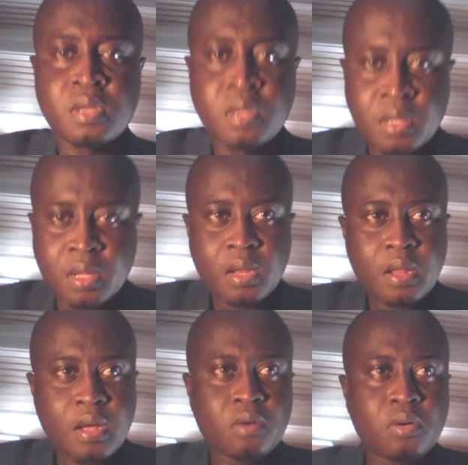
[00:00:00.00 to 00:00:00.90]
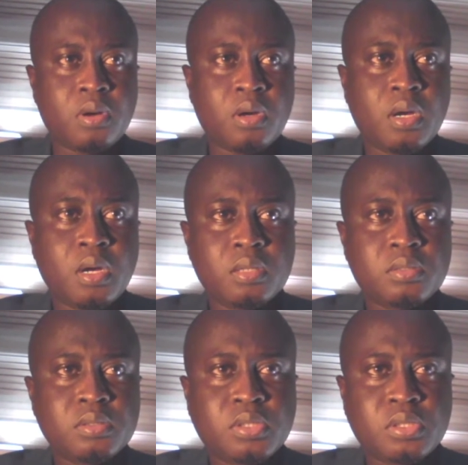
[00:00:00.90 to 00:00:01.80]
And now,
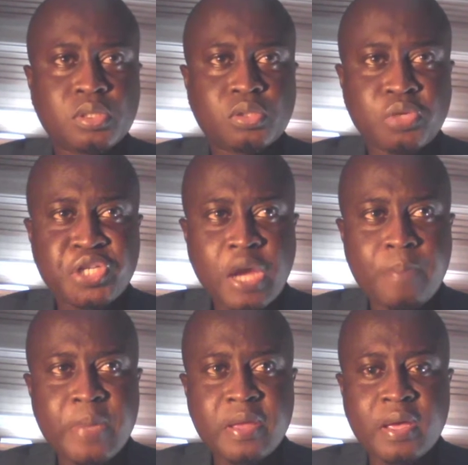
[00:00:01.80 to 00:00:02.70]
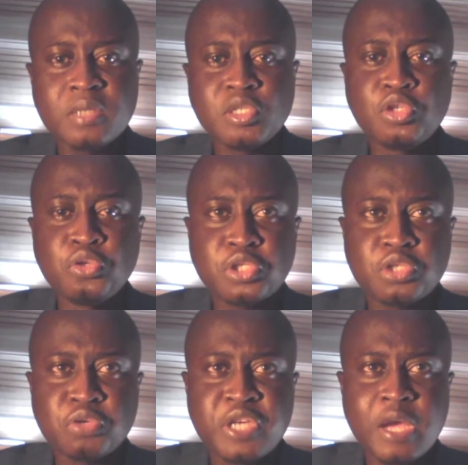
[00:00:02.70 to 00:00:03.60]
social media. Use
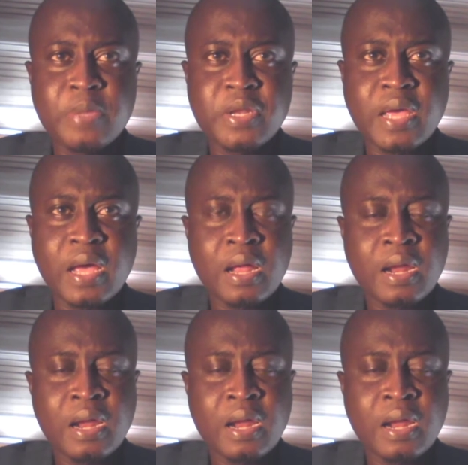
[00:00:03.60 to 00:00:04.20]
social media